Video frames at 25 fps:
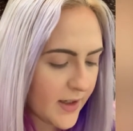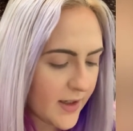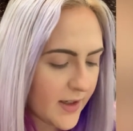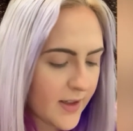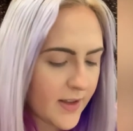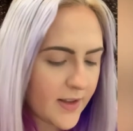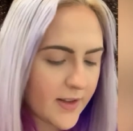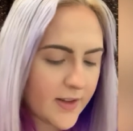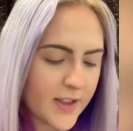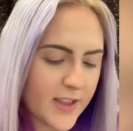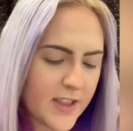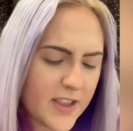
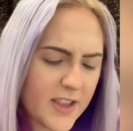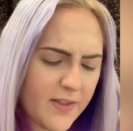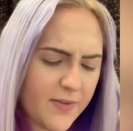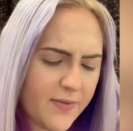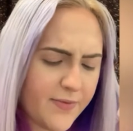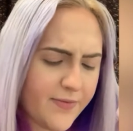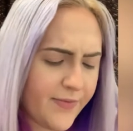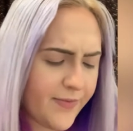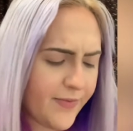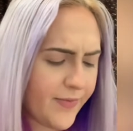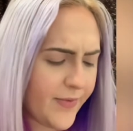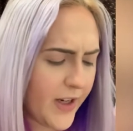This is a
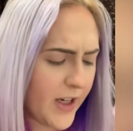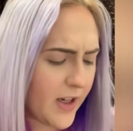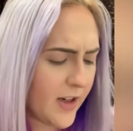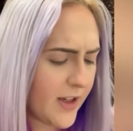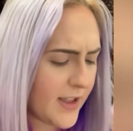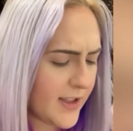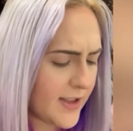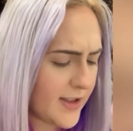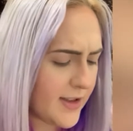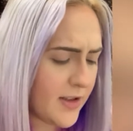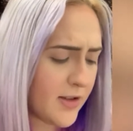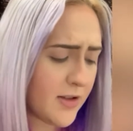very
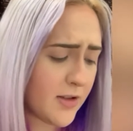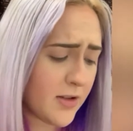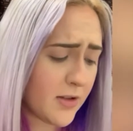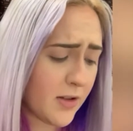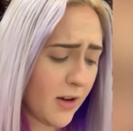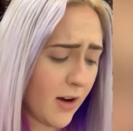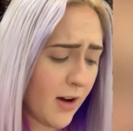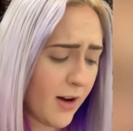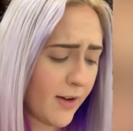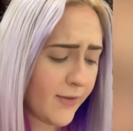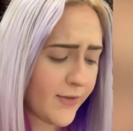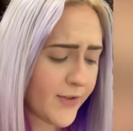
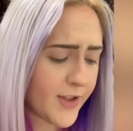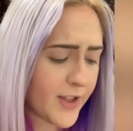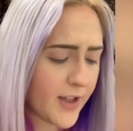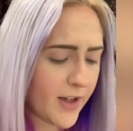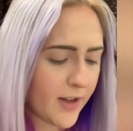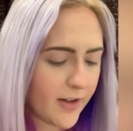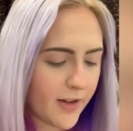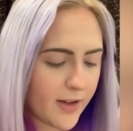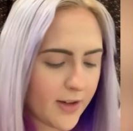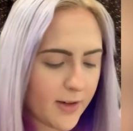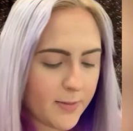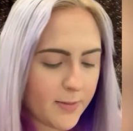soft color, but